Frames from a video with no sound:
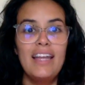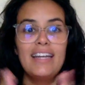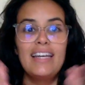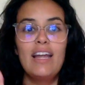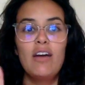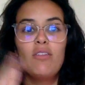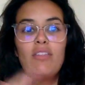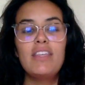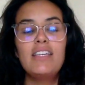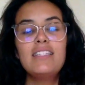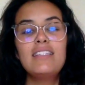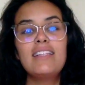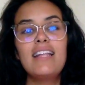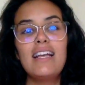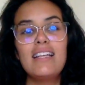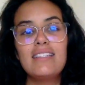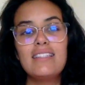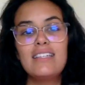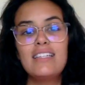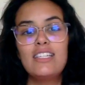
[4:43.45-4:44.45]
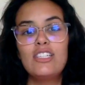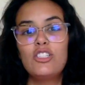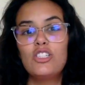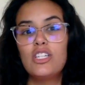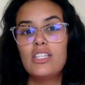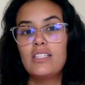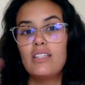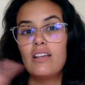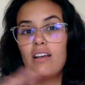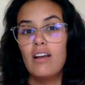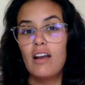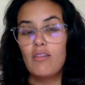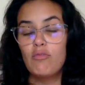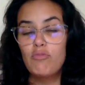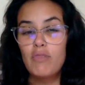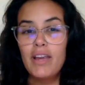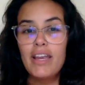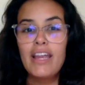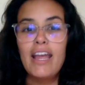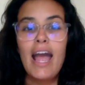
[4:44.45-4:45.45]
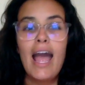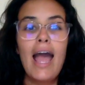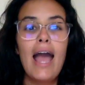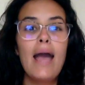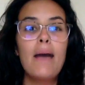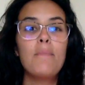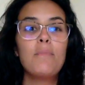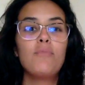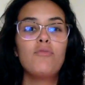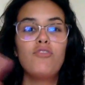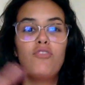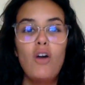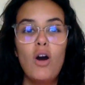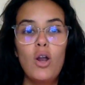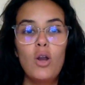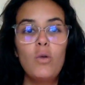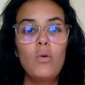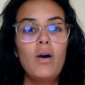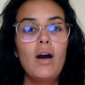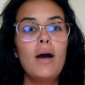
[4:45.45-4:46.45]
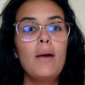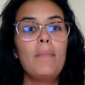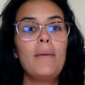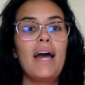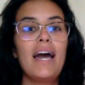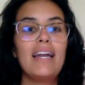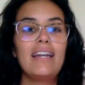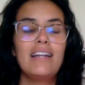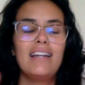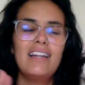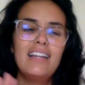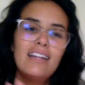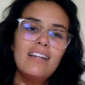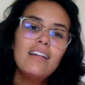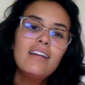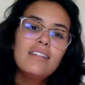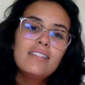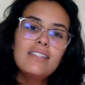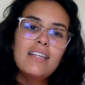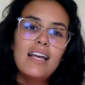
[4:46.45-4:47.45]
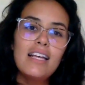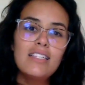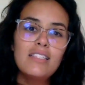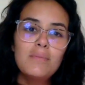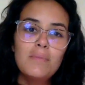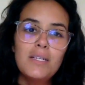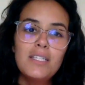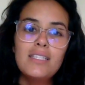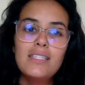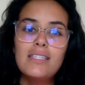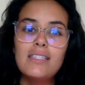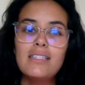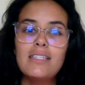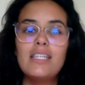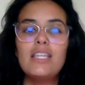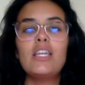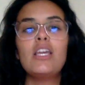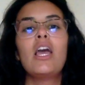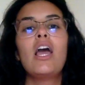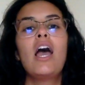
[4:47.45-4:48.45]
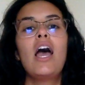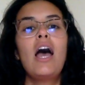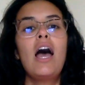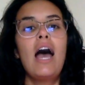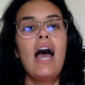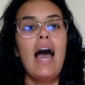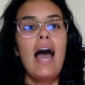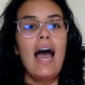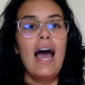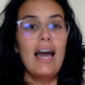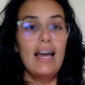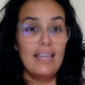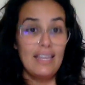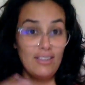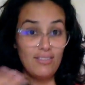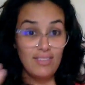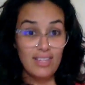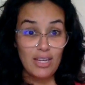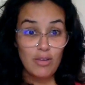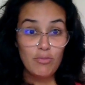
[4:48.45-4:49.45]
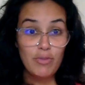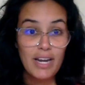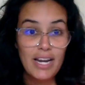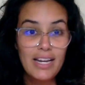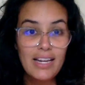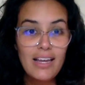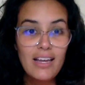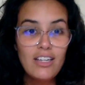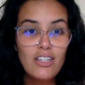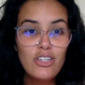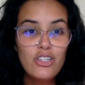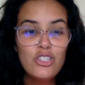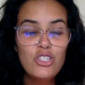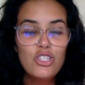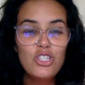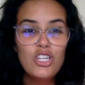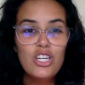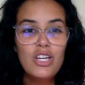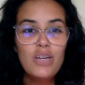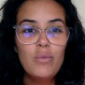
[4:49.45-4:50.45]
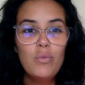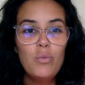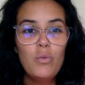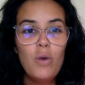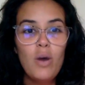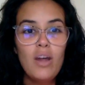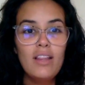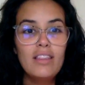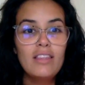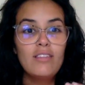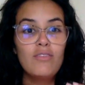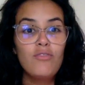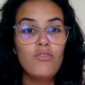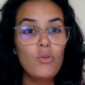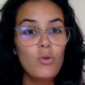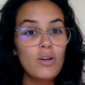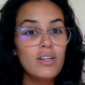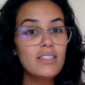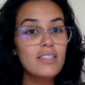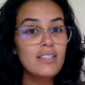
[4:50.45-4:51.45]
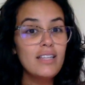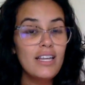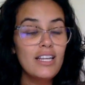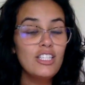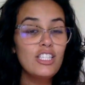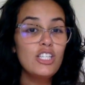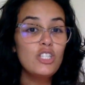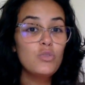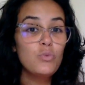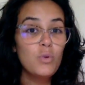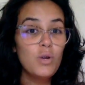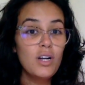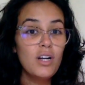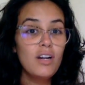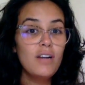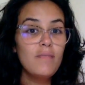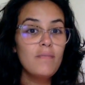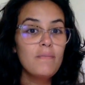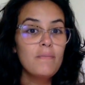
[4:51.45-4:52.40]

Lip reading: Now this lesson is just a recap, follow up, and a little assessment to see if they really understood what the four stages were.